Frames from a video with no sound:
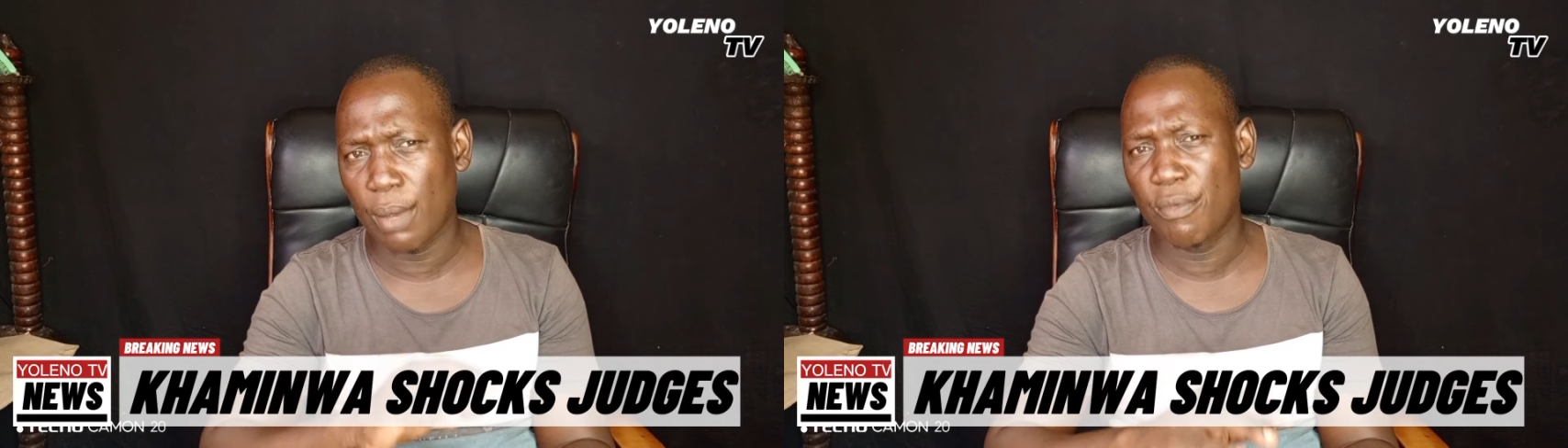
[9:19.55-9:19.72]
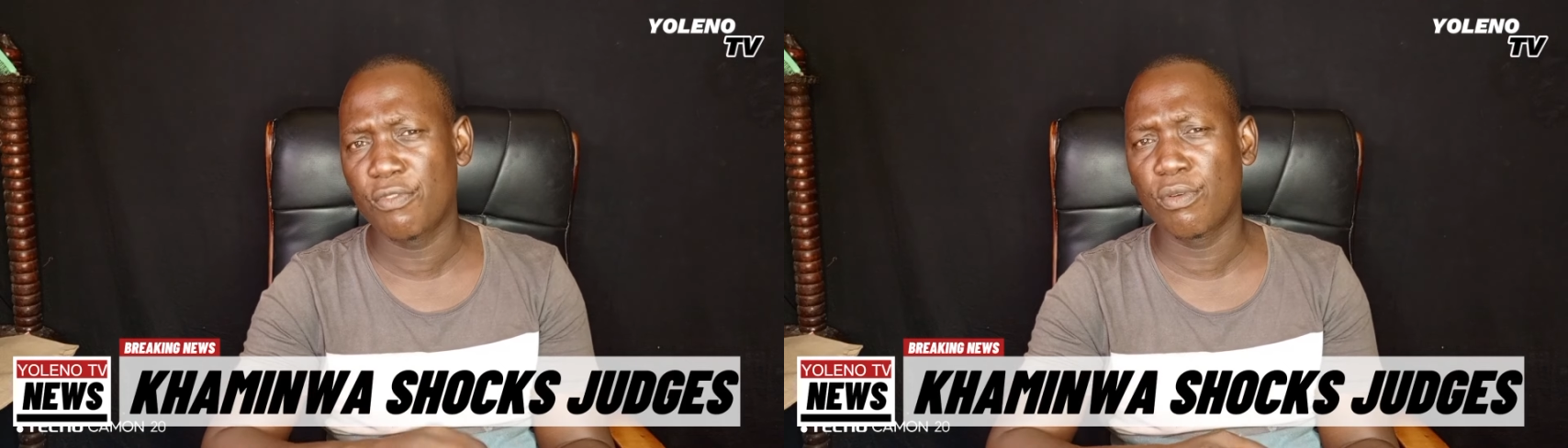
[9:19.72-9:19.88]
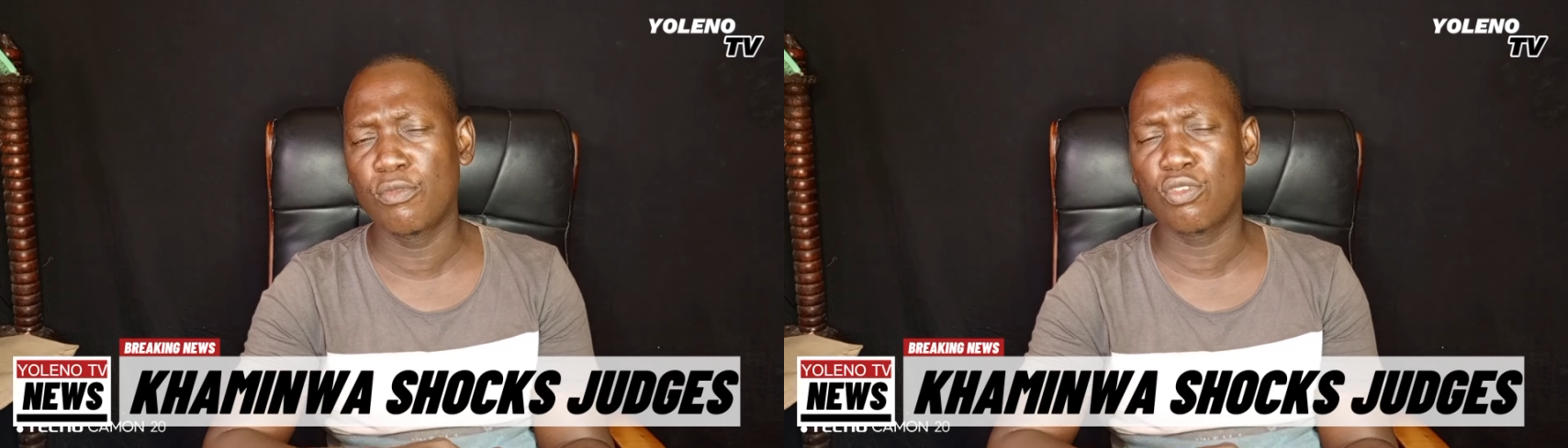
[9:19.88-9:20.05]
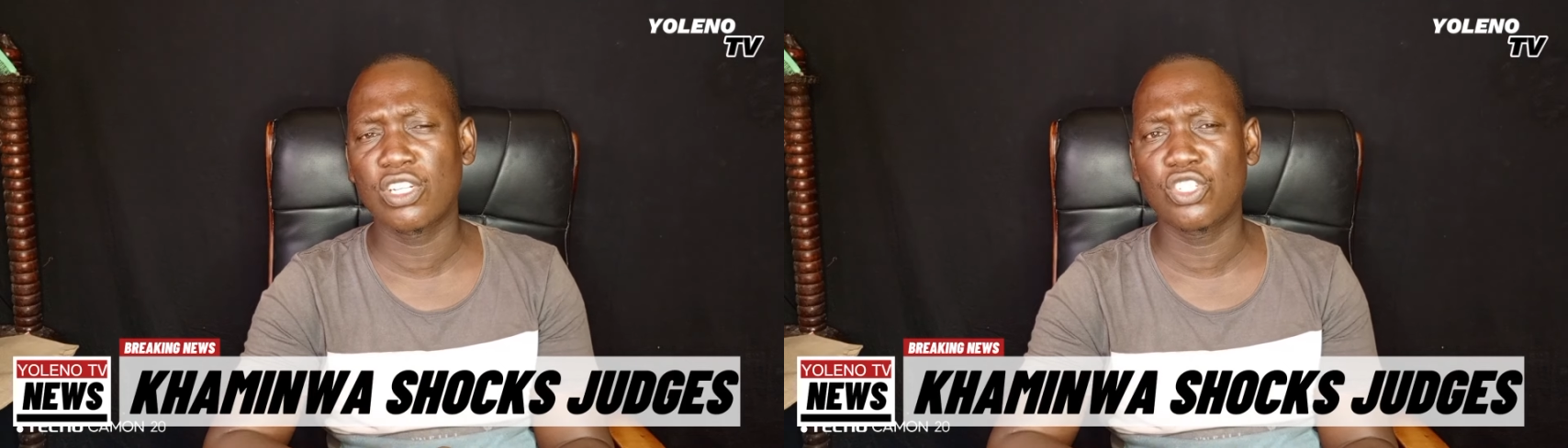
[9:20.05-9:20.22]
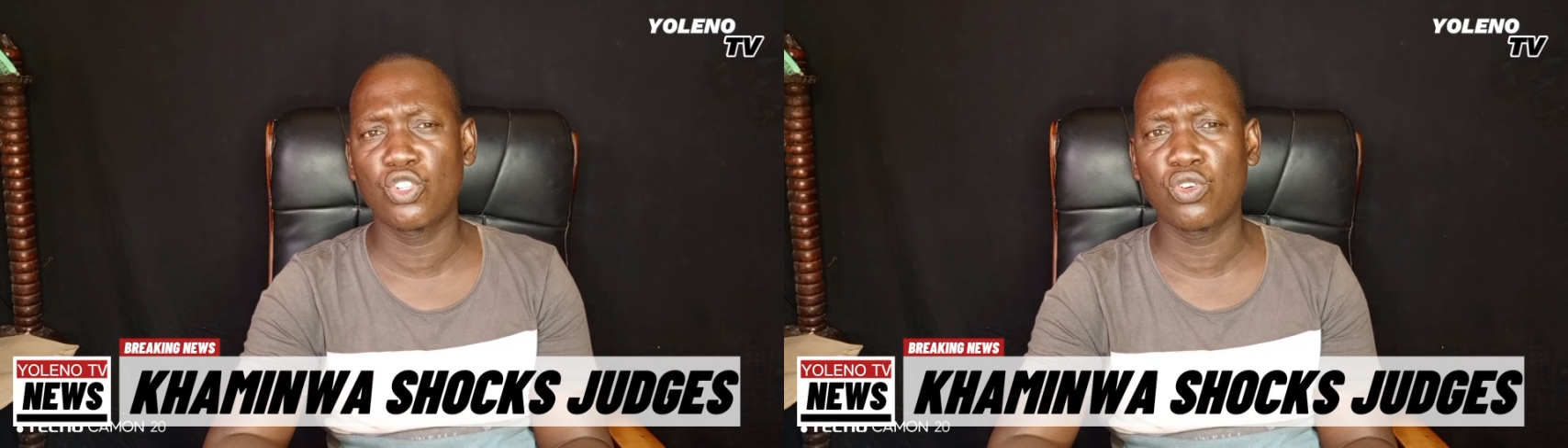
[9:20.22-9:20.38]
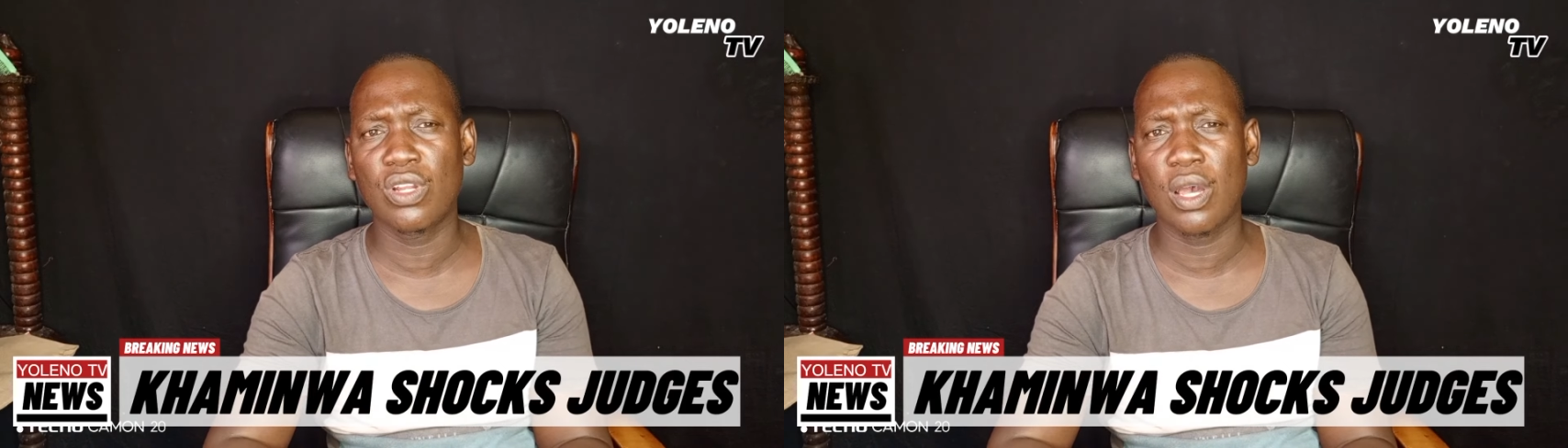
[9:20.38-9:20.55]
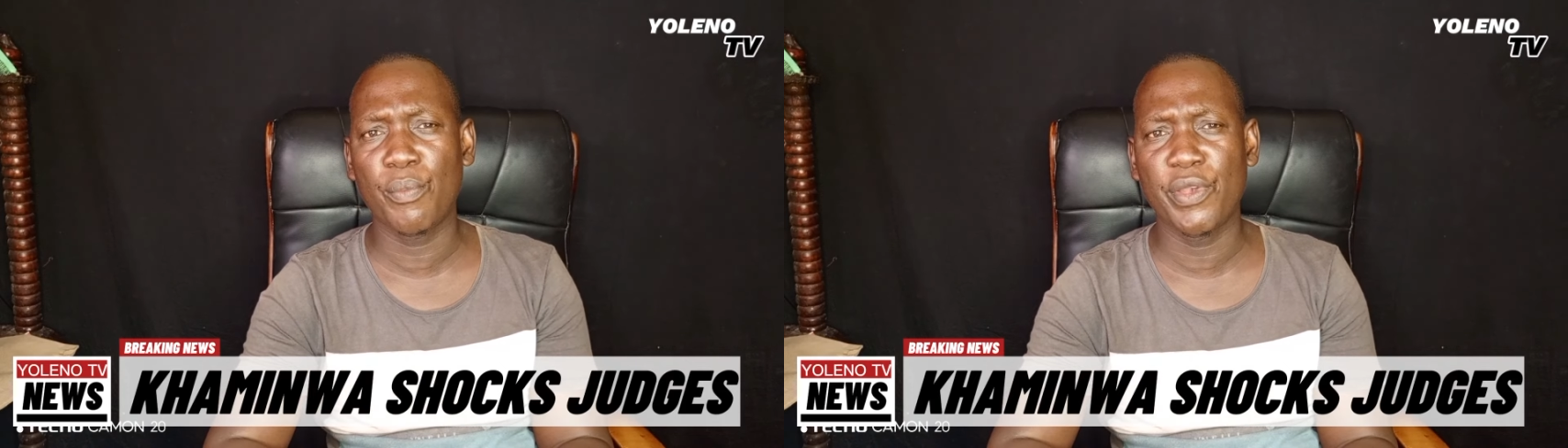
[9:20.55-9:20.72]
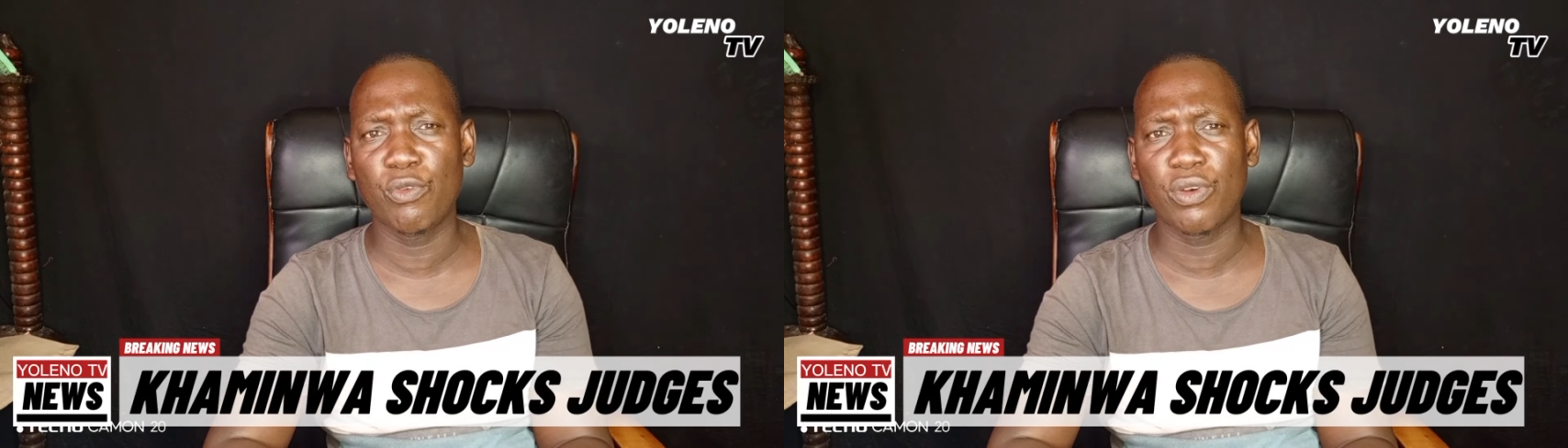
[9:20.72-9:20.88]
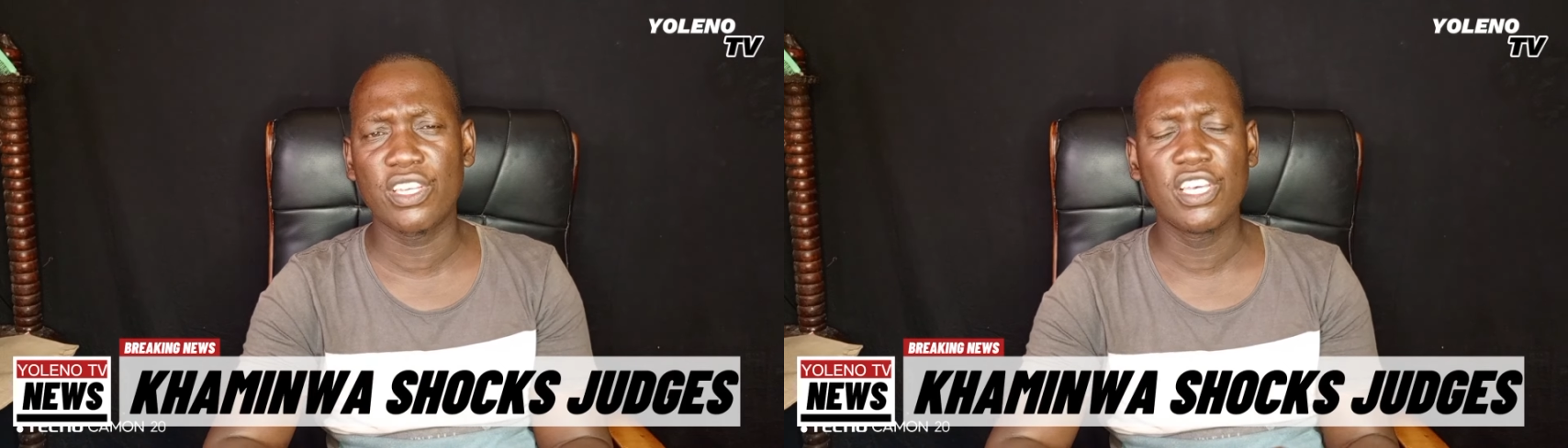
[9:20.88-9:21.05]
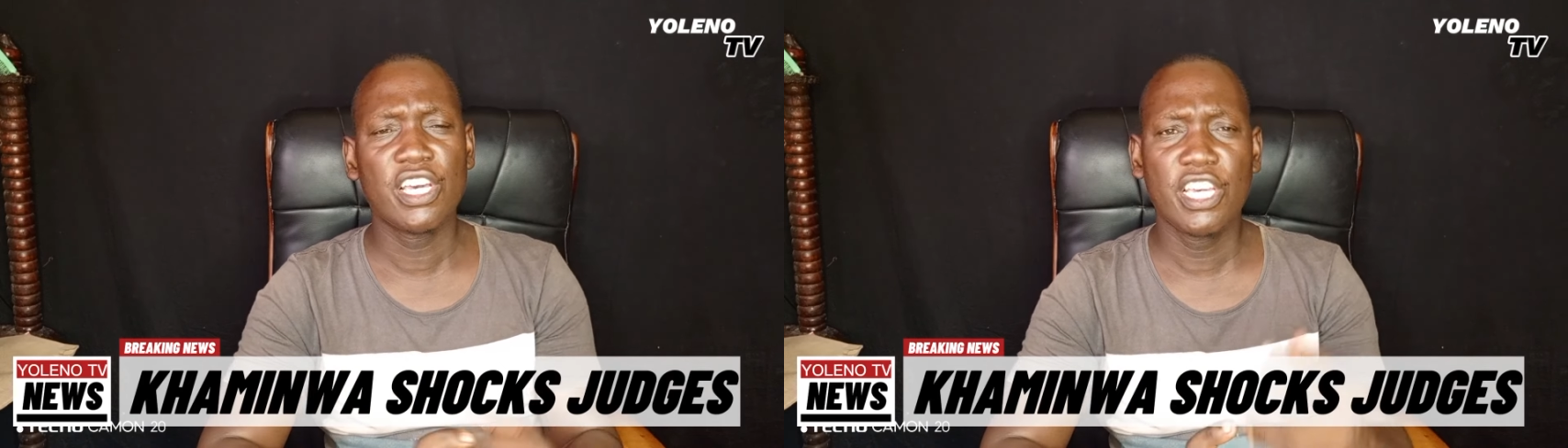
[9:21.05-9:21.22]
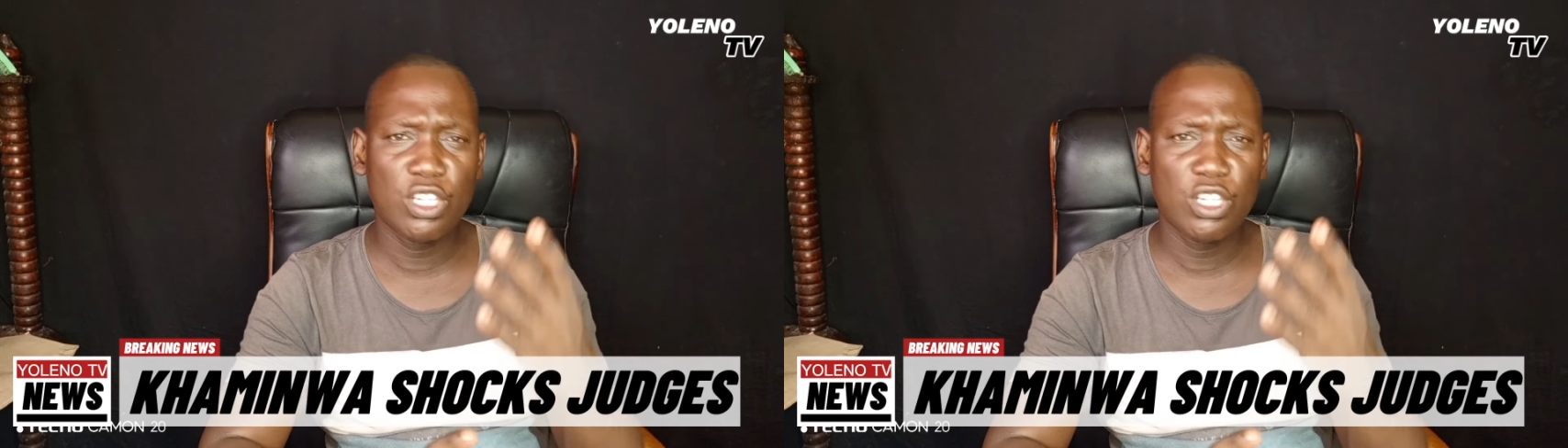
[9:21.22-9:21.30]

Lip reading: coming from Dr. John Amino?